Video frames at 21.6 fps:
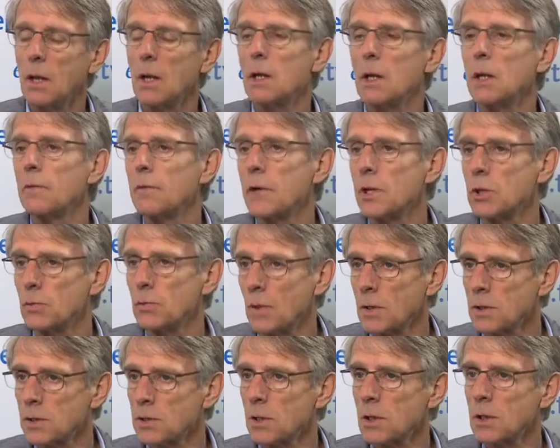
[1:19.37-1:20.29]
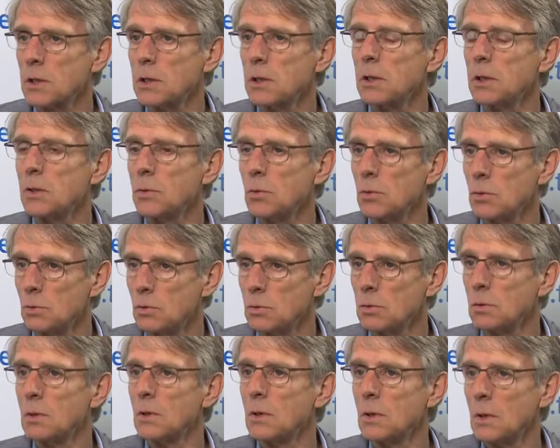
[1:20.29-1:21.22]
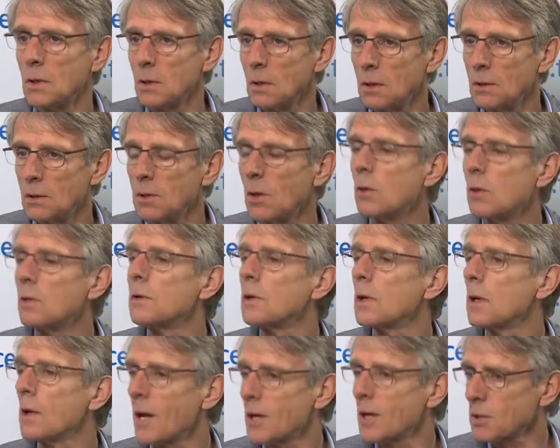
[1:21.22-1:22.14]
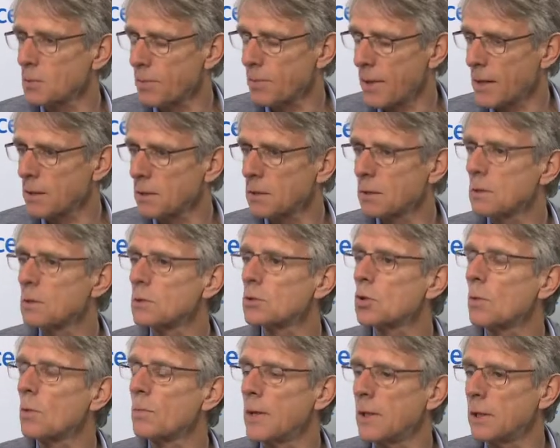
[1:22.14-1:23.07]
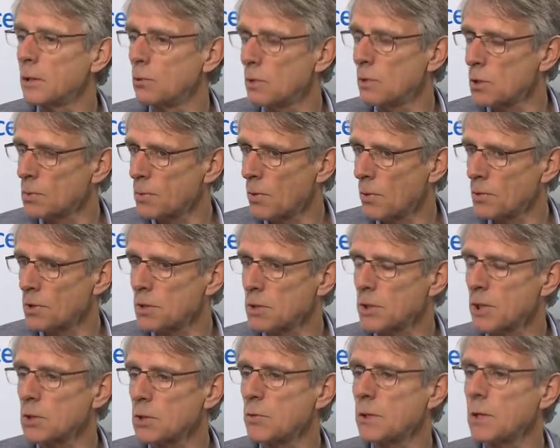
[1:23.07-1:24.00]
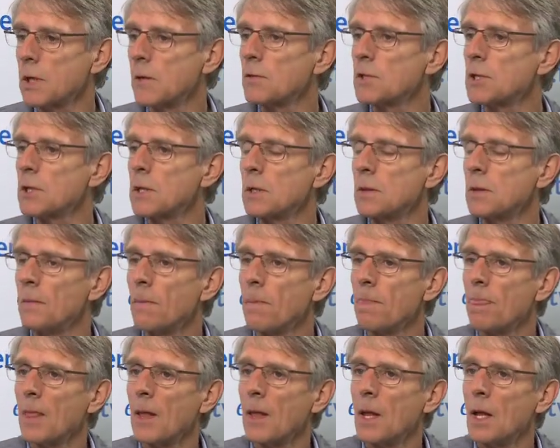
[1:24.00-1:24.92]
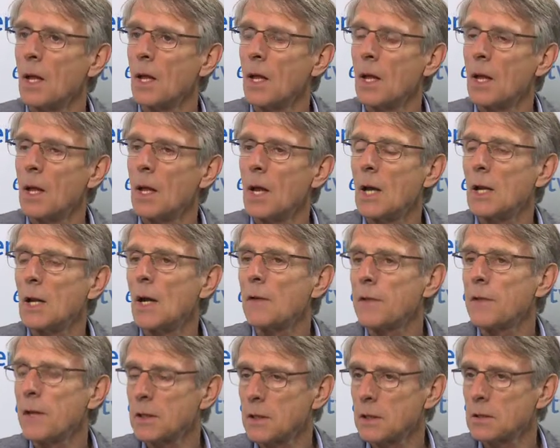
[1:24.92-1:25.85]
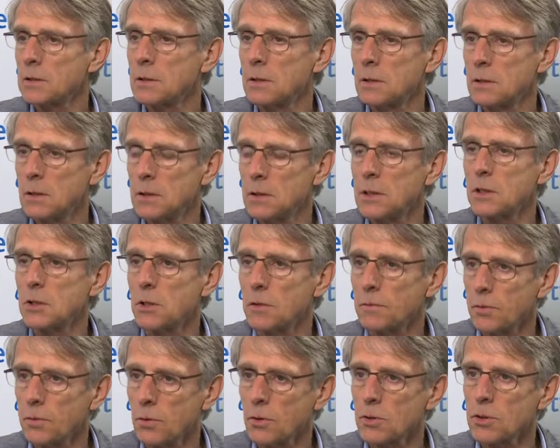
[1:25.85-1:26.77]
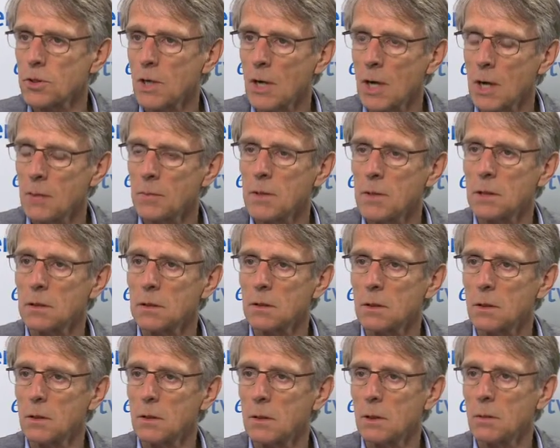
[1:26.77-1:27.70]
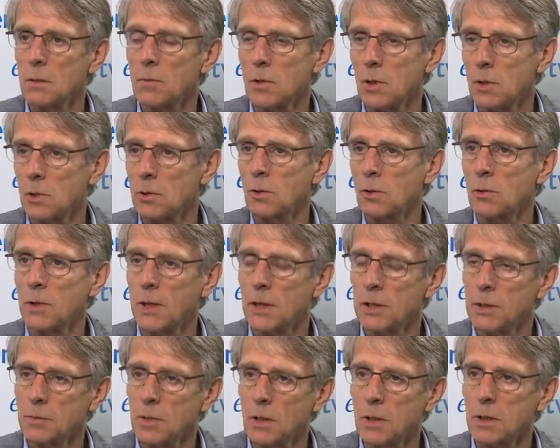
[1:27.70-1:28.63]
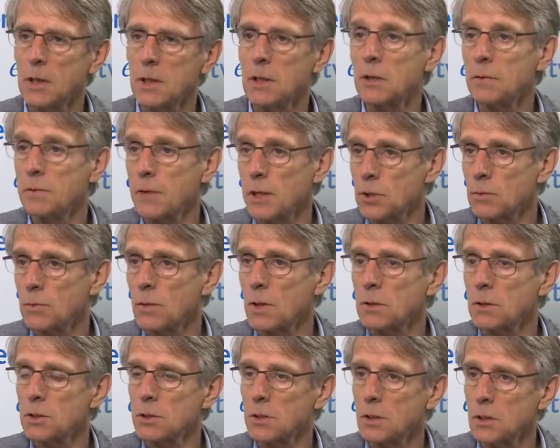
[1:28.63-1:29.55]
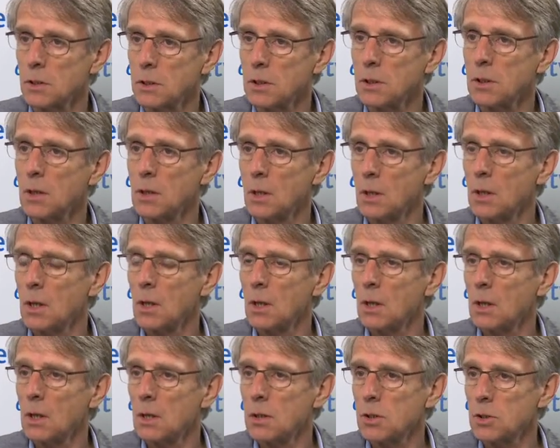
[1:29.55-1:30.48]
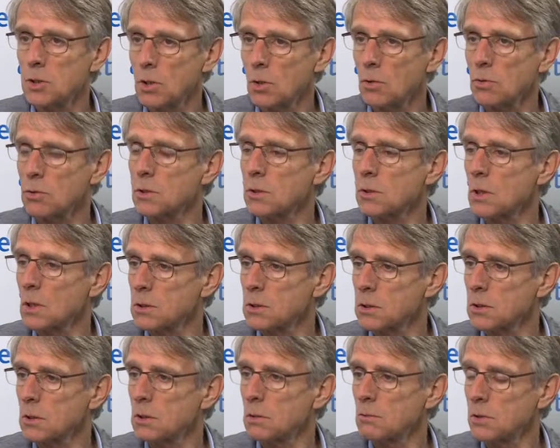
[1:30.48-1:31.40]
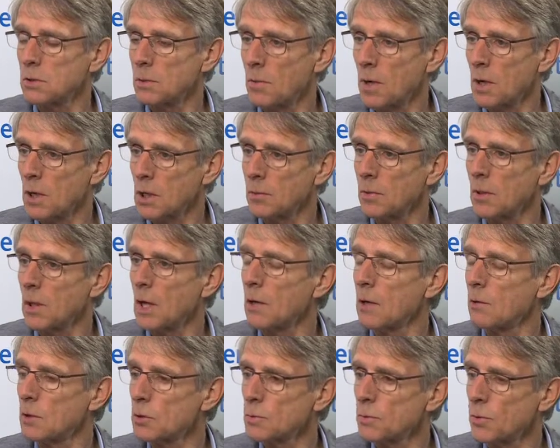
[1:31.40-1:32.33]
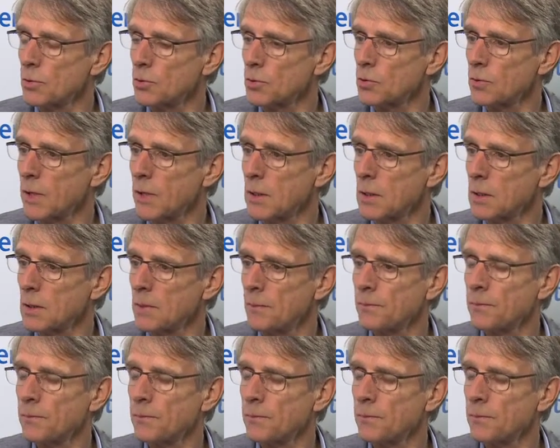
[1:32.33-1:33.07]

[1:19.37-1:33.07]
in a phase 1 study you don't expect so many responses as we have seen. And I think this is the first time that a monoclonal antibody in a phase 1 study showed such a remarkable high response rate.